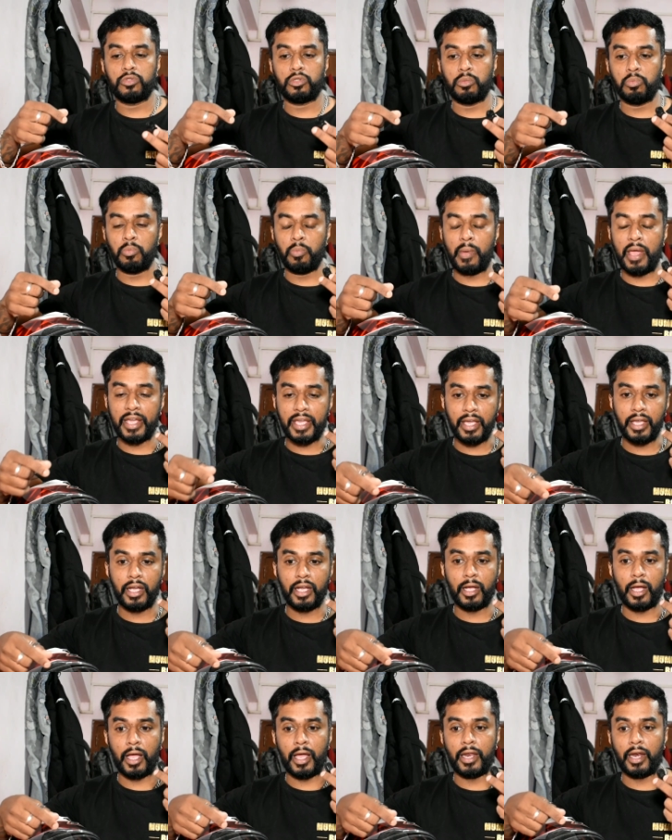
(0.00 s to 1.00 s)

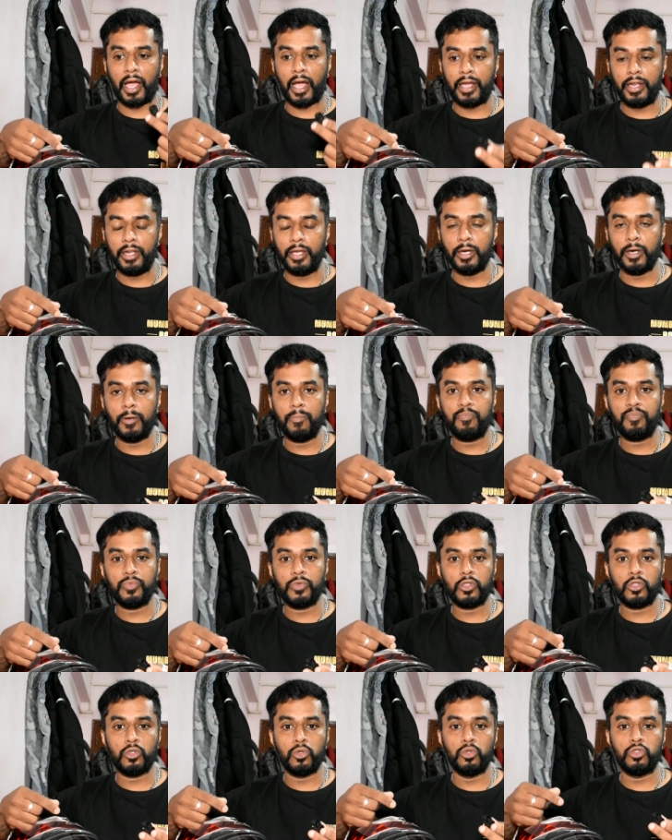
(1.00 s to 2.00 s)
making an idea
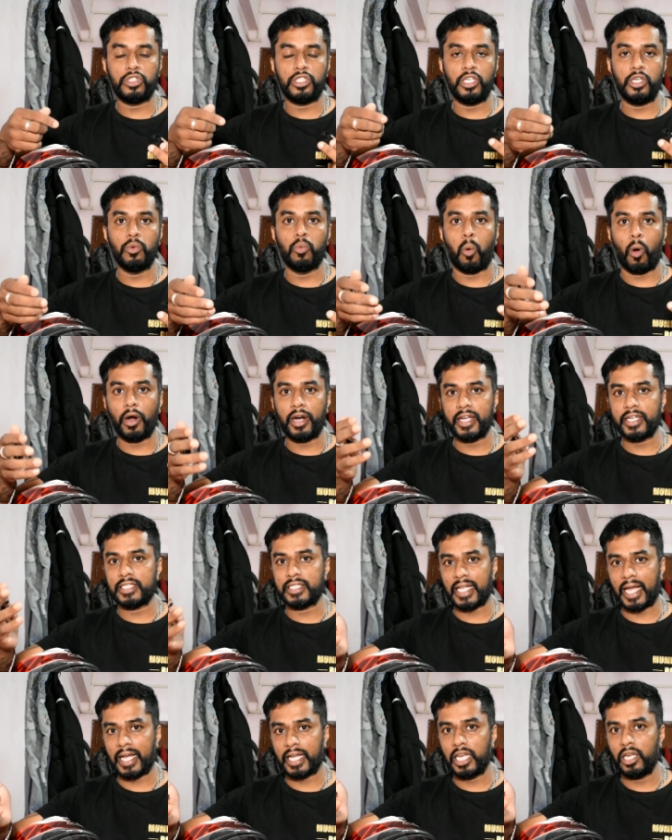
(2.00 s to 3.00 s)
to see what
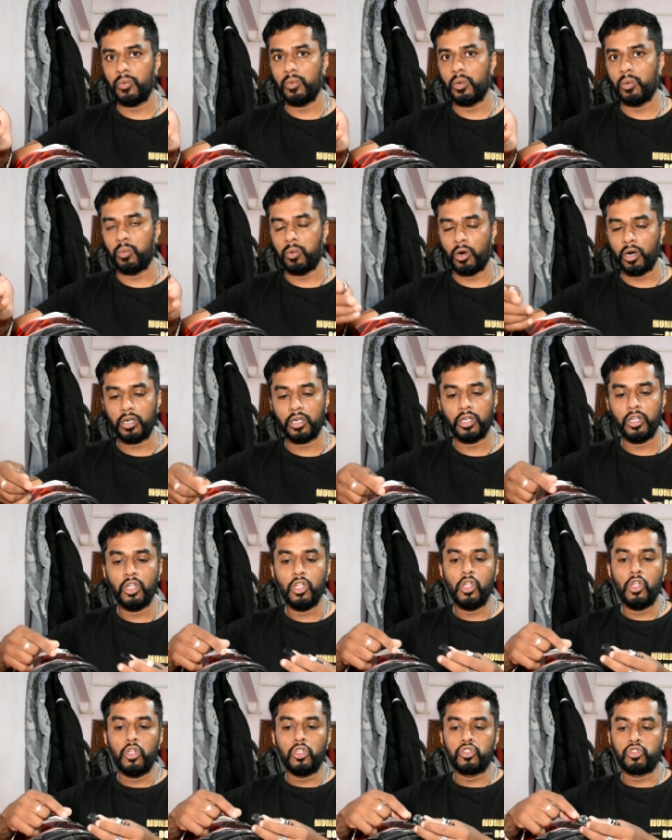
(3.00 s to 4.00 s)
exactly will work.
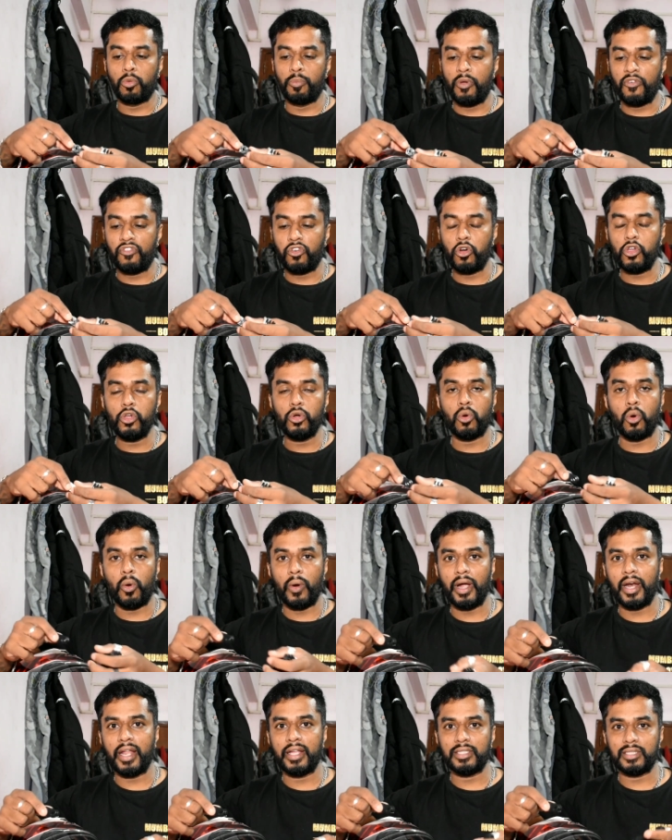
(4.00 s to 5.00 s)
So before you go
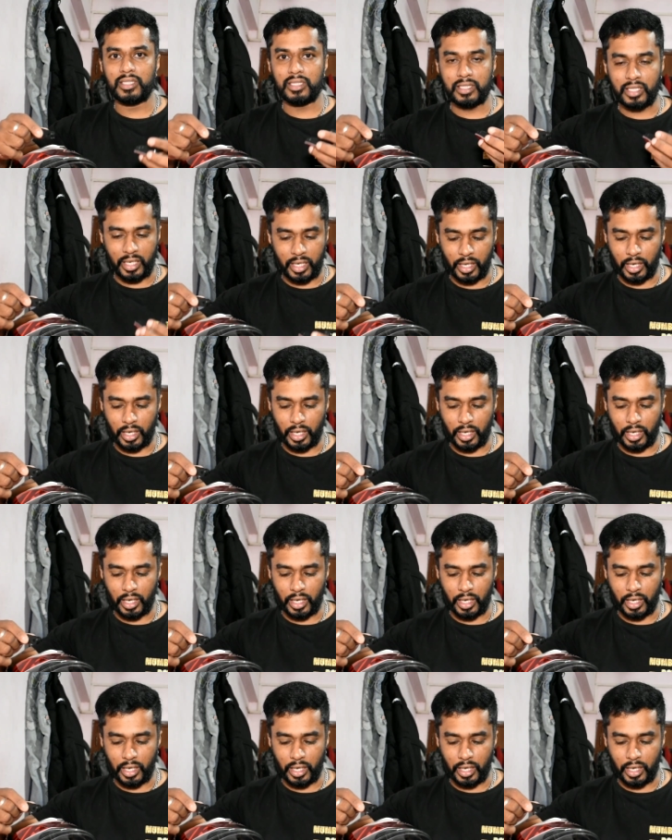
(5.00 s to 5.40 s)
ahead and stick